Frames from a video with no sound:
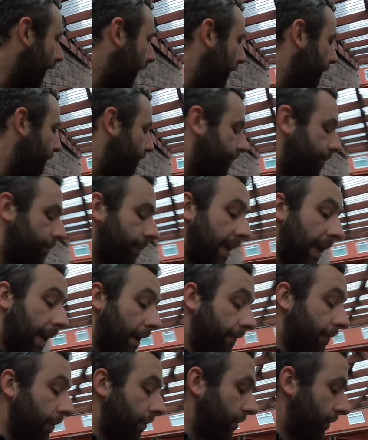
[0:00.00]
um, but yeah,
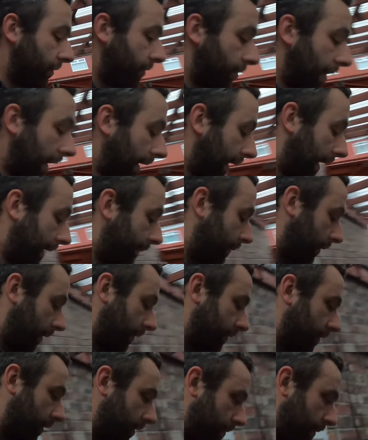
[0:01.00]
I thought I'd just check that
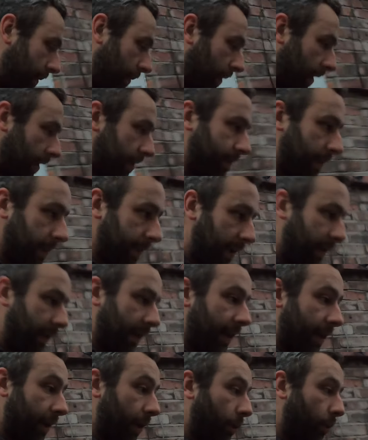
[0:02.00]
because loads of people ask me about
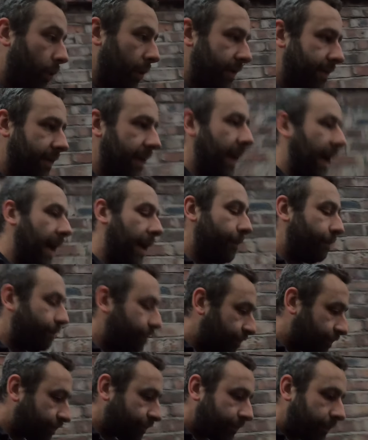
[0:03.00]
that, and I always forget
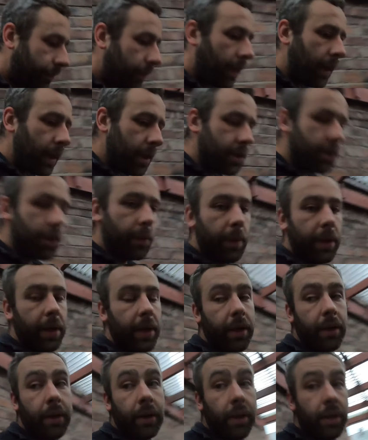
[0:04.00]
to
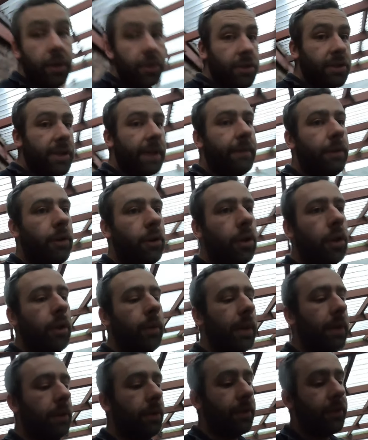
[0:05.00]
uh, just have a look at the
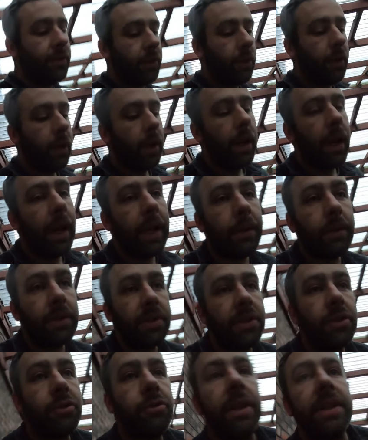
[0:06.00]
welder. So anyone
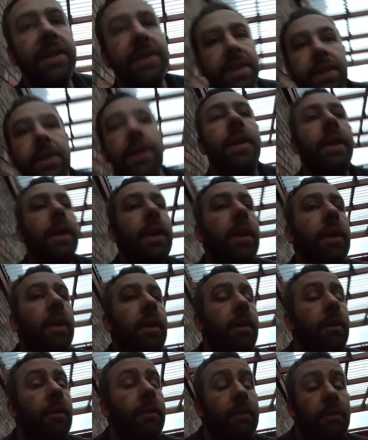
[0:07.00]
that's interested,
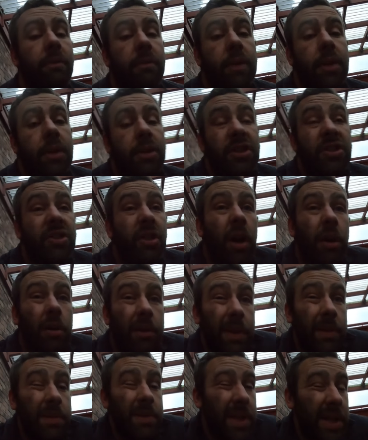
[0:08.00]
start
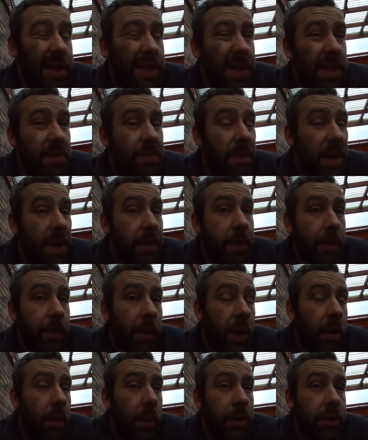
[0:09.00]
with them settings maybe.
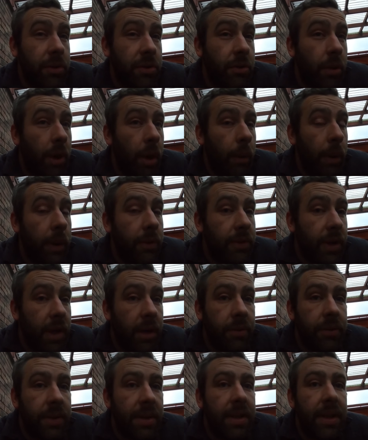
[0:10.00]
My is quite well
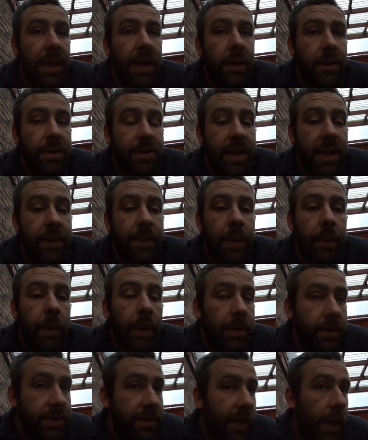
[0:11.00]
dialed in now. It's taken me a
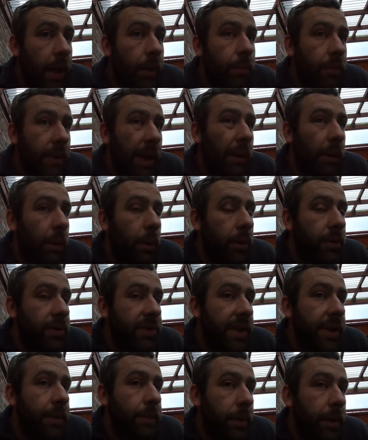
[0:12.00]
while to set up how I want
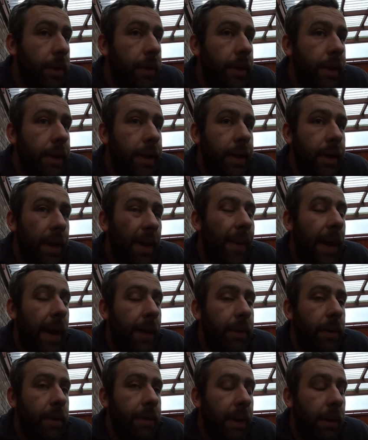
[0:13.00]
it, but I'm
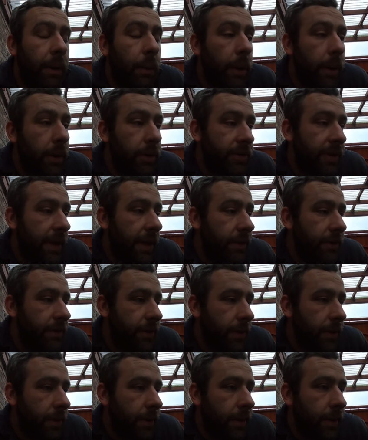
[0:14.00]
happy with how it welds now.
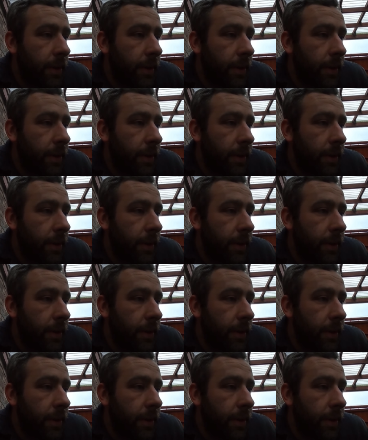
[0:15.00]
So